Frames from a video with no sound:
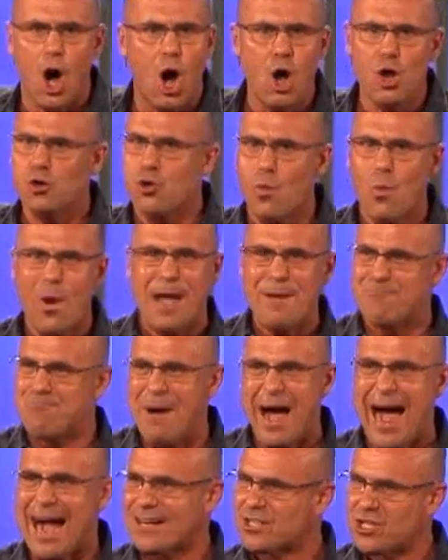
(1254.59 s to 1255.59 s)
all the way
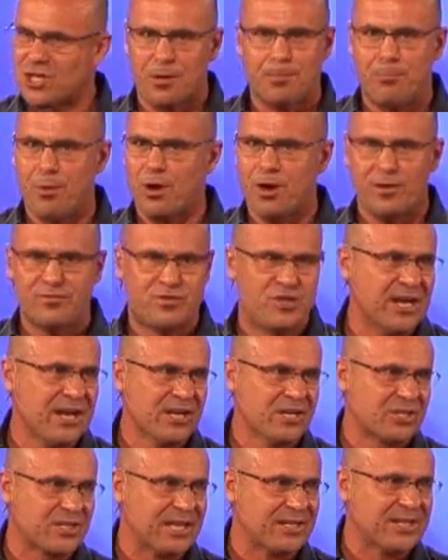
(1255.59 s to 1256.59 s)
back to the book of
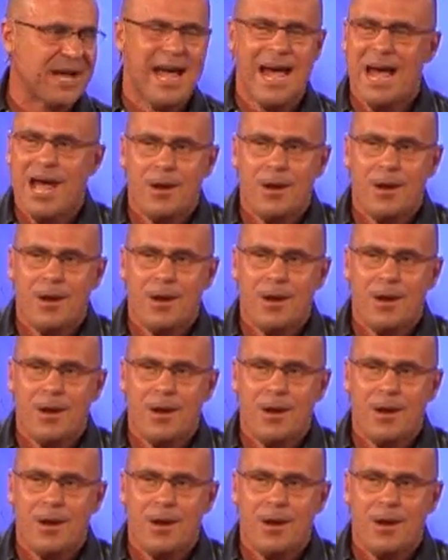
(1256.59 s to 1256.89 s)
Genesis.